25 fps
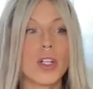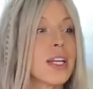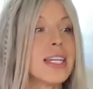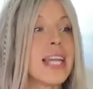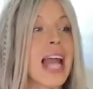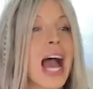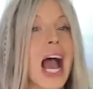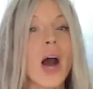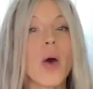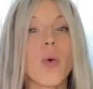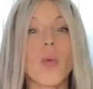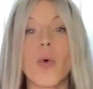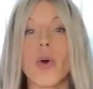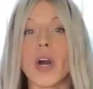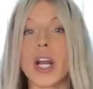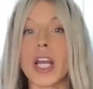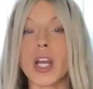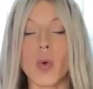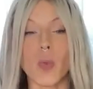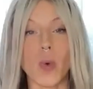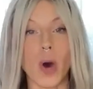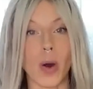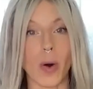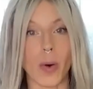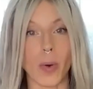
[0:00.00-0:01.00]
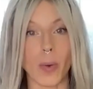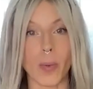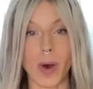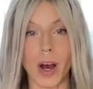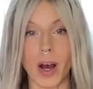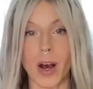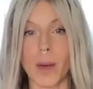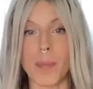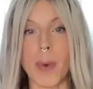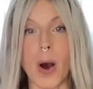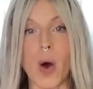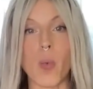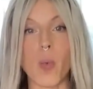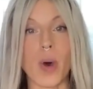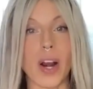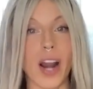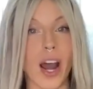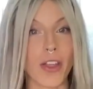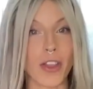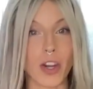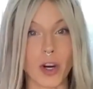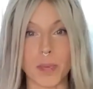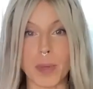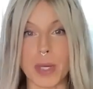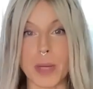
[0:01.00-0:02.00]
not worrying about what
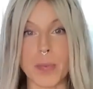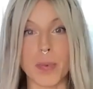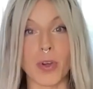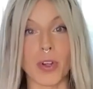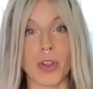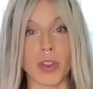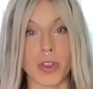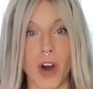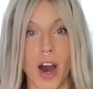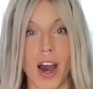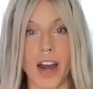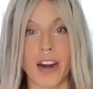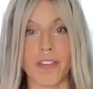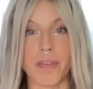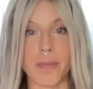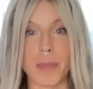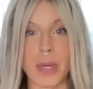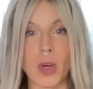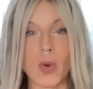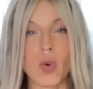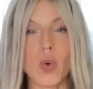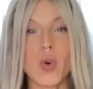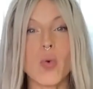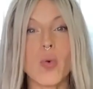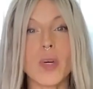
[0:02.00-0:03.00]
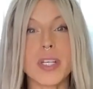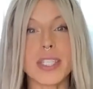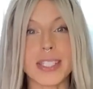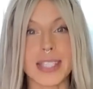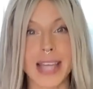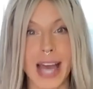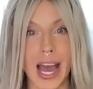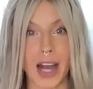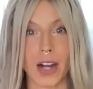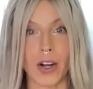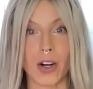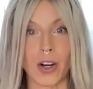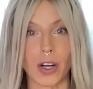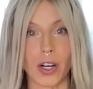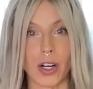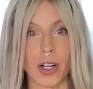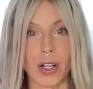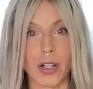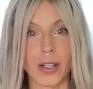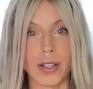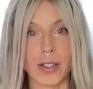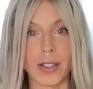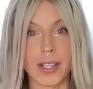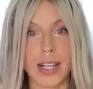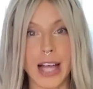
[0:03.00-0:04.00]
other people thought of me? Who was that
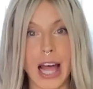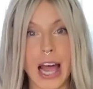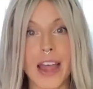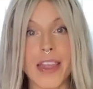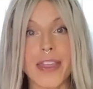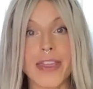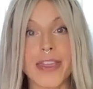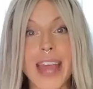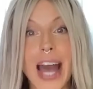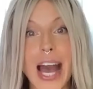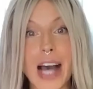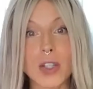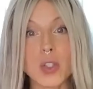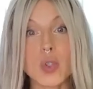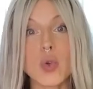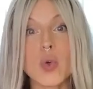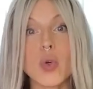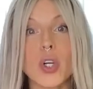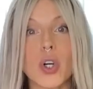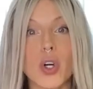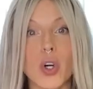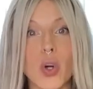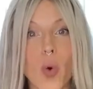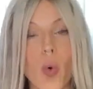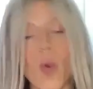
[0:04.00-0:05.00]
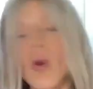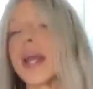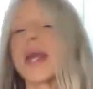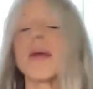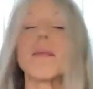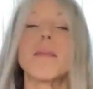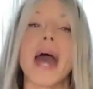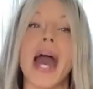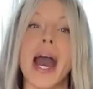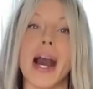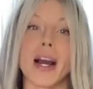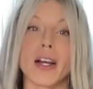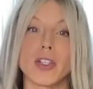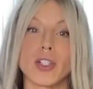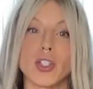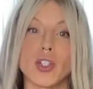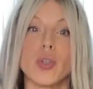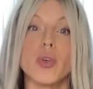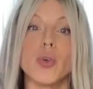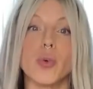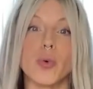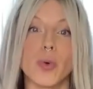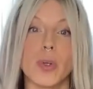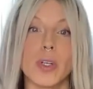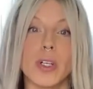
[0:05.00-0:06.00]
girl? That's who you're going back
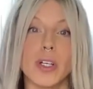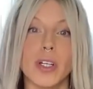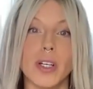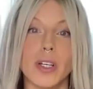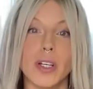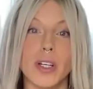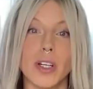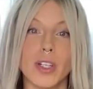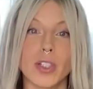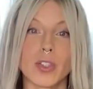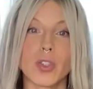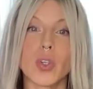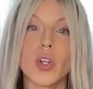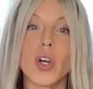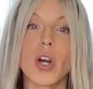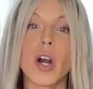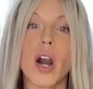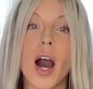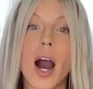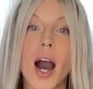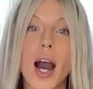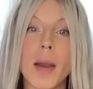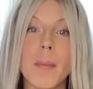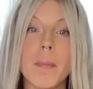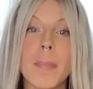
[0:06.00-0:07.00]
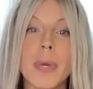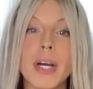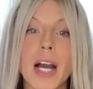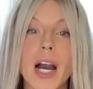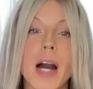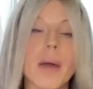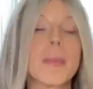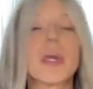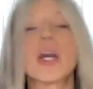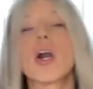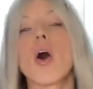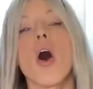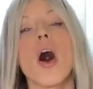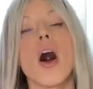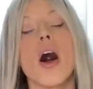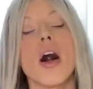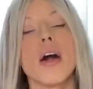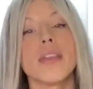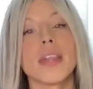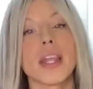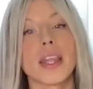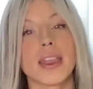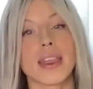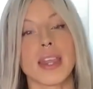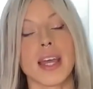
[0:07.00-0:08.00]
to. So you're unbecoming
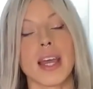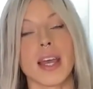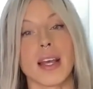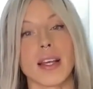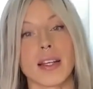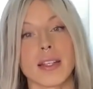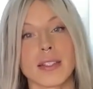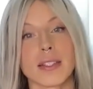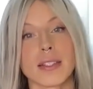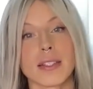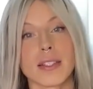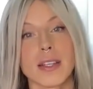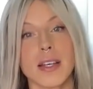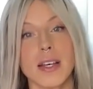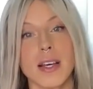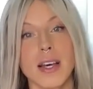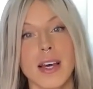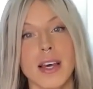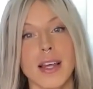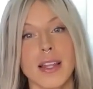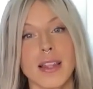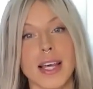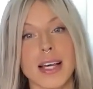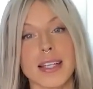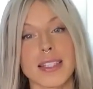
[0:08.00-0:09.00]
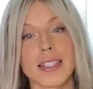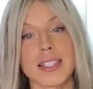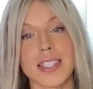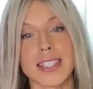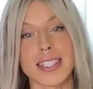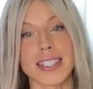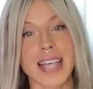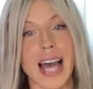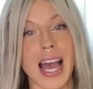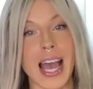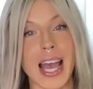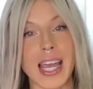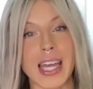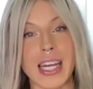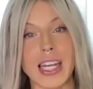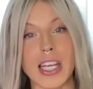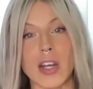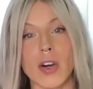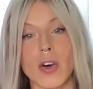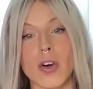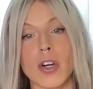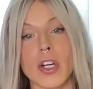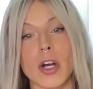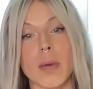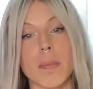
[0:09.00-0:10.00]
all the things that
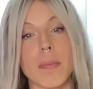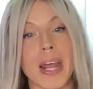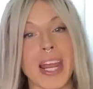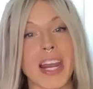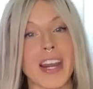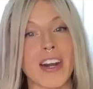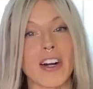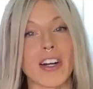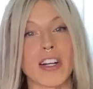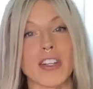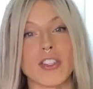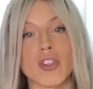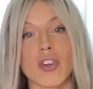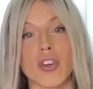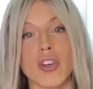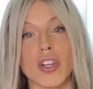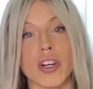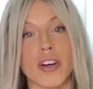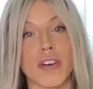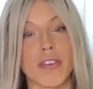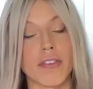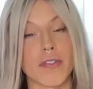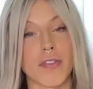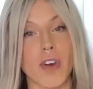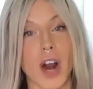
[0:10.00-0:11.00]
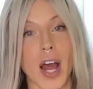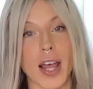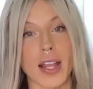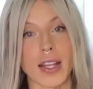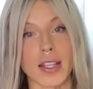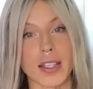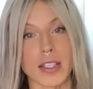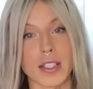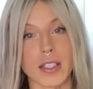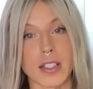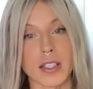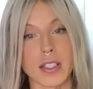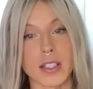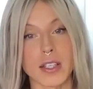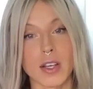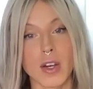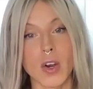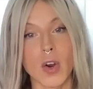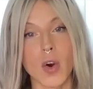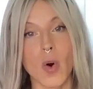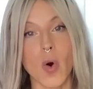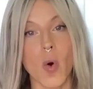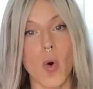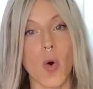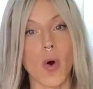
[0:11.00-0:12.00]
society or your parents or your friends
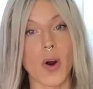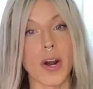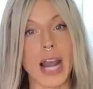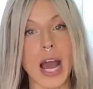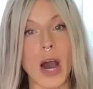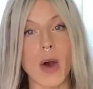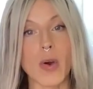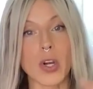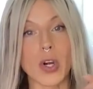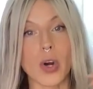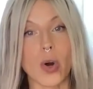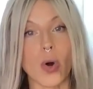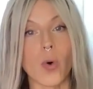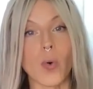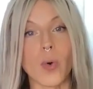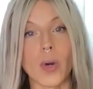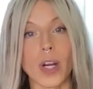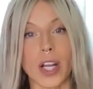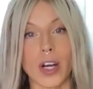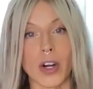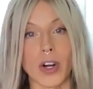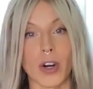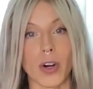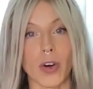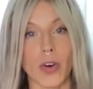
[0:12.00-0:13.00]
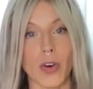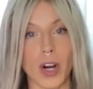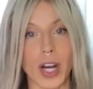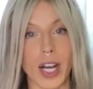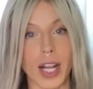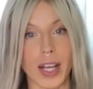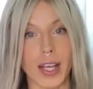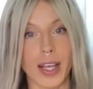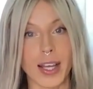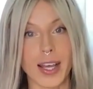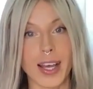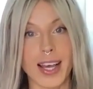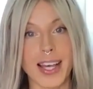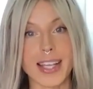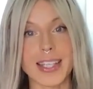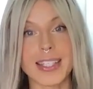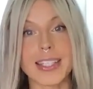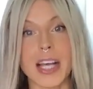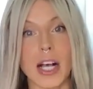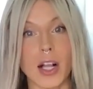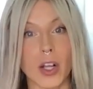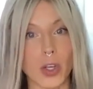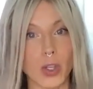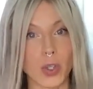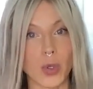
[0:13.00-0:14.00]
or now your own inner critic is
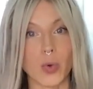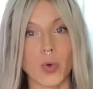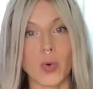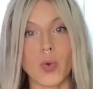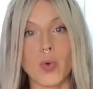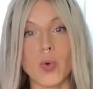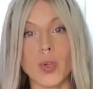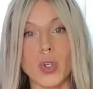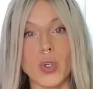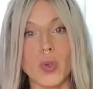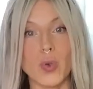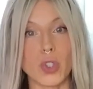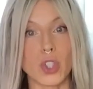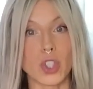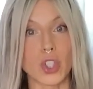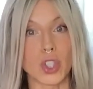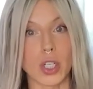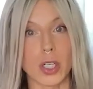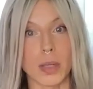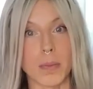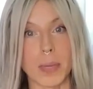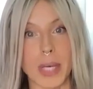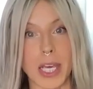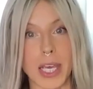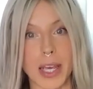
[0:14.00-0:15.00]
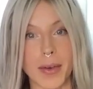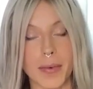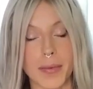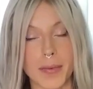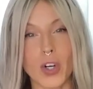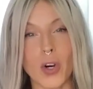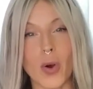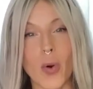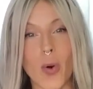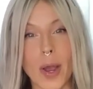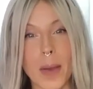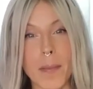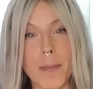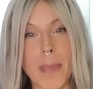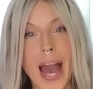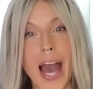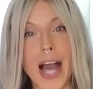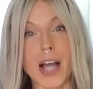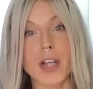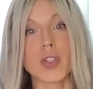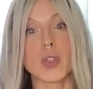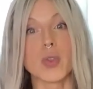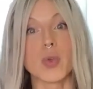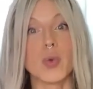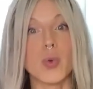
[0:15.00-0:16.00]
telling you who you should be. You're going
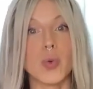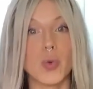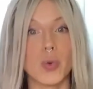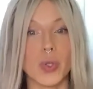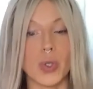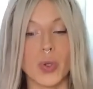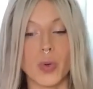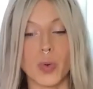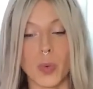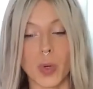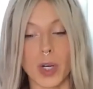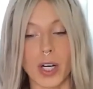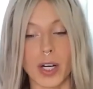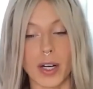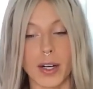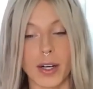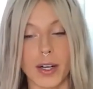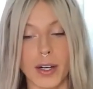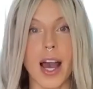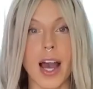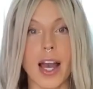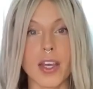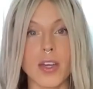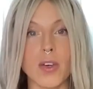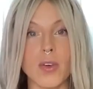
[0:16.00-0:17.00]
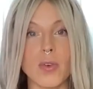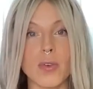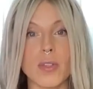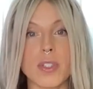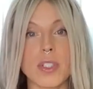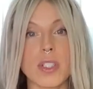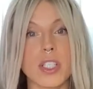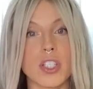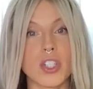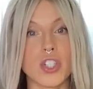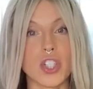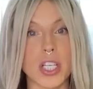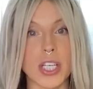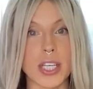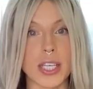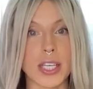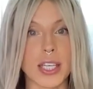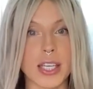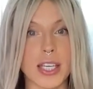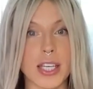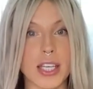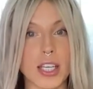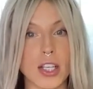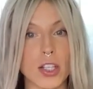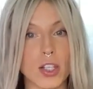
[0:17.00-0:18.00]
back to who you were. I use the gene
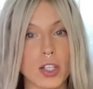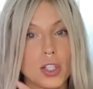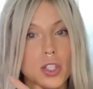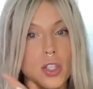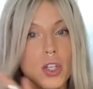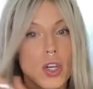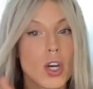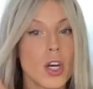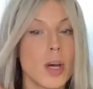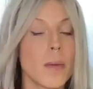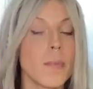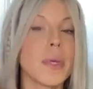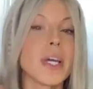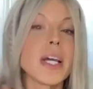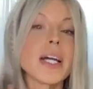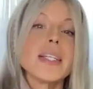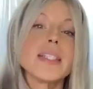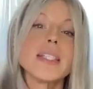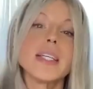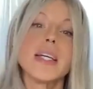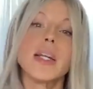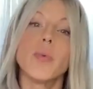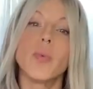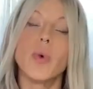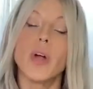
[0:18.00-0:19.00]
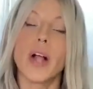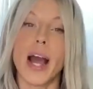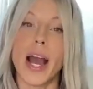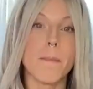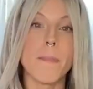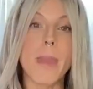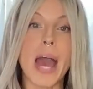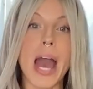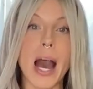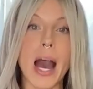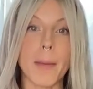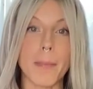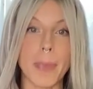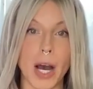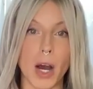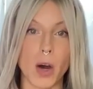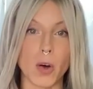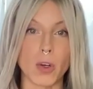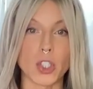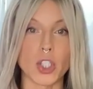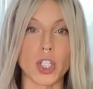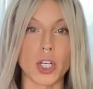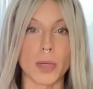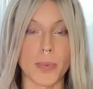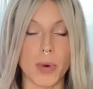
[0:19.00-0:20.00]
keys because it will map
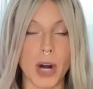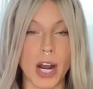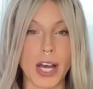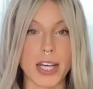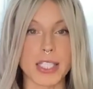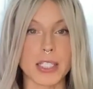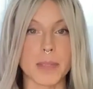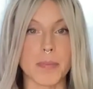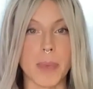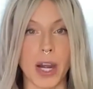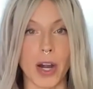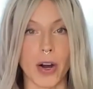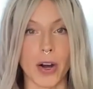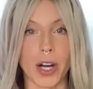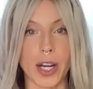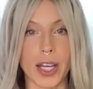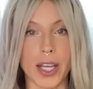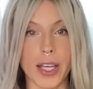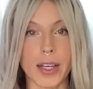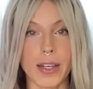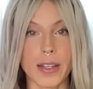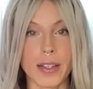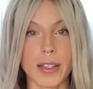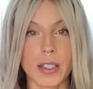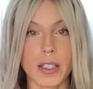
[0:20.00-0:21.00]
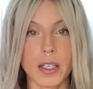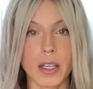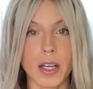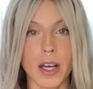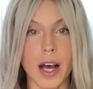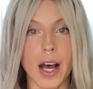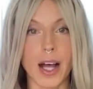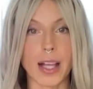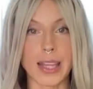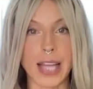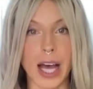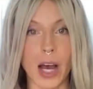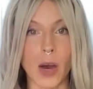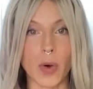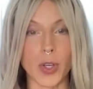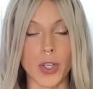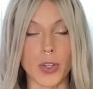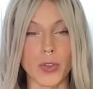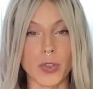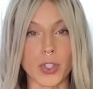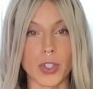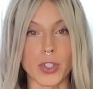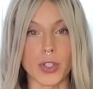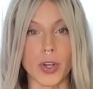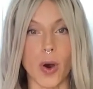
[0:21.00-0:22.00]
out your prosperity, allowing
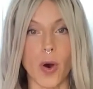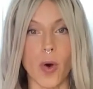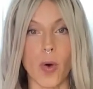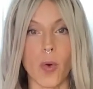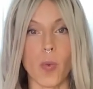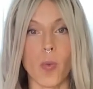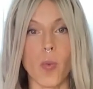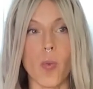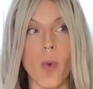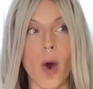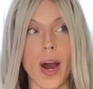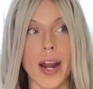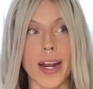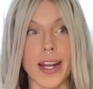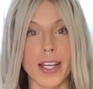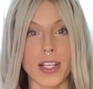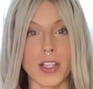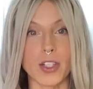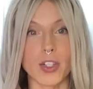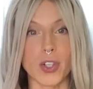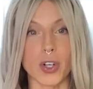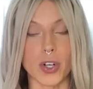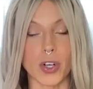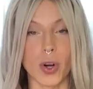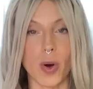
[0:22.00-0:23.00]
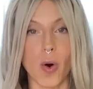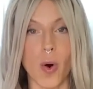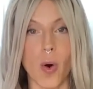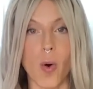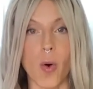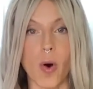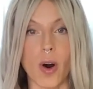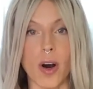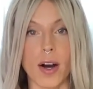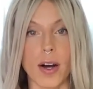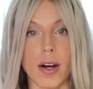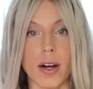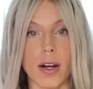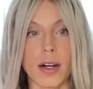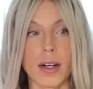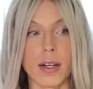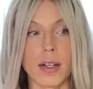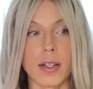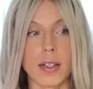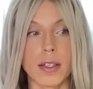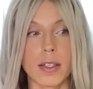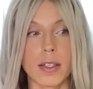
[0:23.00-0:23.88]
you to know what is your core